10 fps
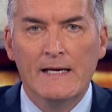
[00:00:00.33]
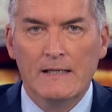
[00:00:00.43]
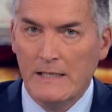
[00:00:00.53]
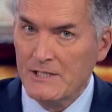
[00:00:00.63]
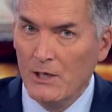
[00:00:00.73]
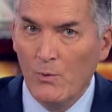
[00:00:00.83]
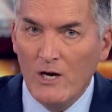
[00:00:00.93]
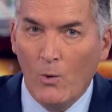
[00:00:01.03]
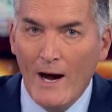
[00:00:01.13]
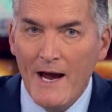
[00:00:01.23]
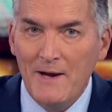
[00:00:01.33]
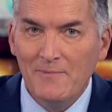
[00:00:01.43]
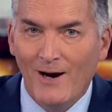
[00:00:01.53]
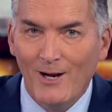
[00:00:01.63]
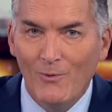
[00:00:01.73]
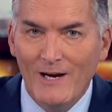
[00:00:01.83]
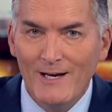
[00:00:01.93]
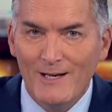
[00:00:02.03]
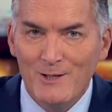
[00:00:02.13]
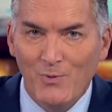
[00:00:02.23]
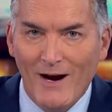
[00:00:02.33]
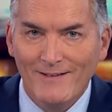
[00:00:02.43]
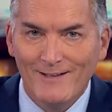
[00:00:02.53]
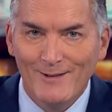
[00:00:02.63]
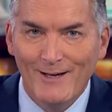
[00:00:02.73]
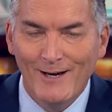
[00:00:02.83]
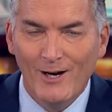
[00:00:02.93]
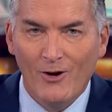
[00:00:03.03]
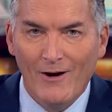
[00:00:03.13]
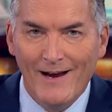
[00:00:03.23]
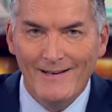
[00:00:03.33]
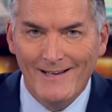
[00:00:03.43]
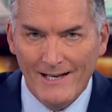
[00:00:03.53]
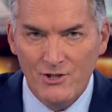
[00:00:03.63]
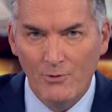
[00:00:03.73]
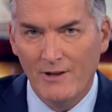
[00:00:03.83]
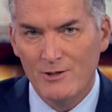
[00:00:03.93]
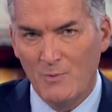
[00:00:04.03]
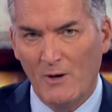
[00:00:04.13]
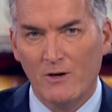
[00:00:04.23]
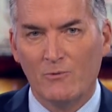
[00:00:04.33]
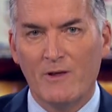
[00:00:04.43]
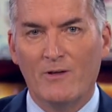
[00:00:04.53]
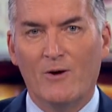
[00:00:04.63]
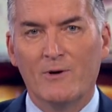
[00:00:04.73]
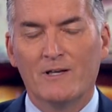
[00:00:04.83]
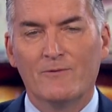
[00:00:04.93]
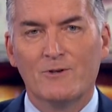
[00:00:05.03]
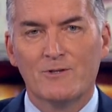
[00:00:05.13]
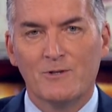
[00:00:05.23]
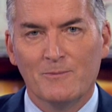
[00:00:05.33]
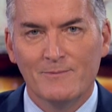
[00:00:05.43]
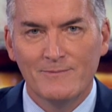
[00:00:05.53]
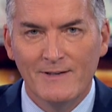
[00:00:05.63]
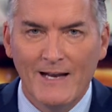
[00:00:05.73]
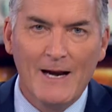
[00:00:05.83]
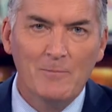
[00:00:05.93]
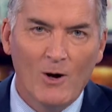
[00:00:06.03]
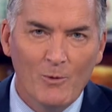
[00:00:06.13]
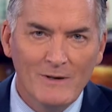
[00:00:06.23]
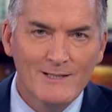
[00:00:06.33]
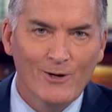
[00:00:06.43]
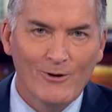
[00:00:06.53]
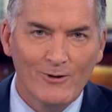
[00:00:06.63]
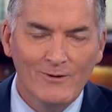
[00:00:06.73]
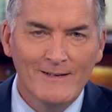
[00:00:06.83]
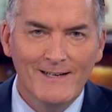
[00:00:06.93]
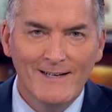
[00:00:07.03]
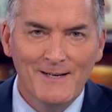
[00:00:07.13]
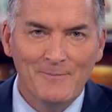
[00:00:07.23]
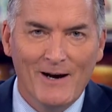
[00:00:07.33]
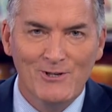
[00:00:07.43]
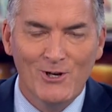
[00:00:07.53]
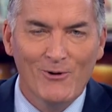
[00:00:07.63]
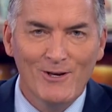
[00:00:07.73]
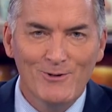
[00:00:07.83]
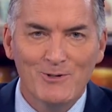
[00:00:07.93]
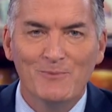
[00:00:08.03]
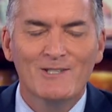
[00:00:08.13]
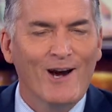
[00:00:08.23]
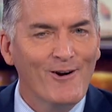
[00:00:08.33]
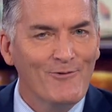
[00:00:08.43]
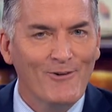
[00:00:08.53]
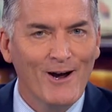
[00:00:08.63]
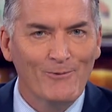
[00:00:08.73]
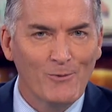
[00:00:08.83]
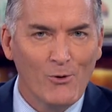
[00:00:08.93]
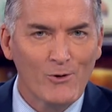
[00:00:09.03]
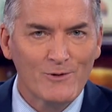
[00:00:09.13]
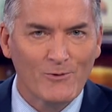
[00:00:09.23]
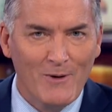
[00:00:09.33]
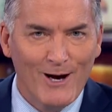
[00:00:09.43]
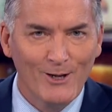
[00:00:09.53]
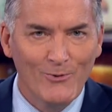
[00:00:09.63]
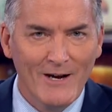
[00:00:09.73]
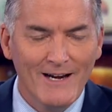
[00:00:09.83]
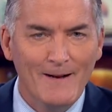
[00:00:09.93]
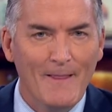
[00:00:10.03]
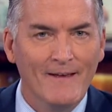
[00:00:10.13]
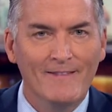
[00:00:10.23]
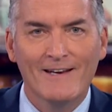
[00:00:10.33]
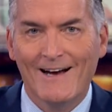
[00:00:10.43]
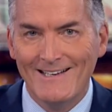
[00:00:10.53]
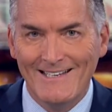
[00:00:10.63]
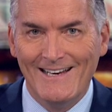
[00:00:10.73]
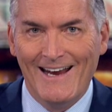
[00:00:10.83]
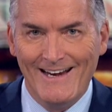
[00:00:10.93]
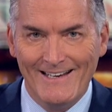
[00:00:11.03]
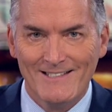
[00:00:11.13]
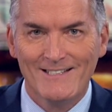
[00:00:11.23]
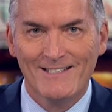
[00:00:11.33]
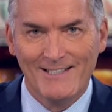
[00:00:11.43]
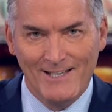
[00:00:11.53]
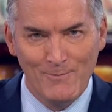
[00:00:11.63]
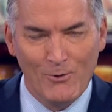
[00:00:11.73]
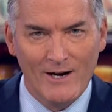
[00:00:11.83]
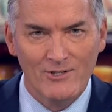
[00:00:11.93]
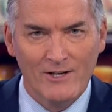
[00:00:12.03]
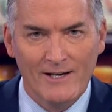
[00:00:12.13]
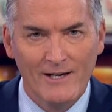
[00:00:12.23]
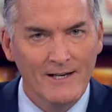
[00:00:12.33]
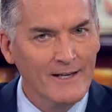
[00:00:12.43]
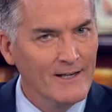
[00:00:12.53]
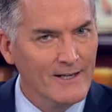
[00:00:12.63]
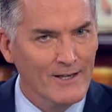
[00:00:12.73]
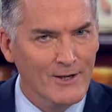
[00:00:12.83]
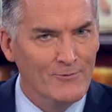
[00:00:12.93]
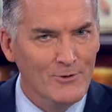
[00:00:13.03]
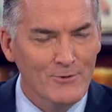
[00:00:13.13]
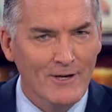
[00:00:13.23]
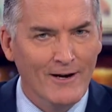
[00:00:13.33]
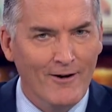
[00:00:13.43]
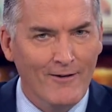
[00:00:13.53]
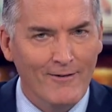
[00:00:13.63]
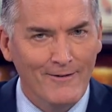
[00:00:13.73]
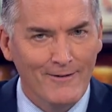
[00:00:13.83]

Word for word: Less than a week away, Halloween is practically here, and to get you into the spirit, we thought we'd give you some nightmare material by showing you some terrifying reports from Halloween in the nineteen eighties. Keep watching if you dare.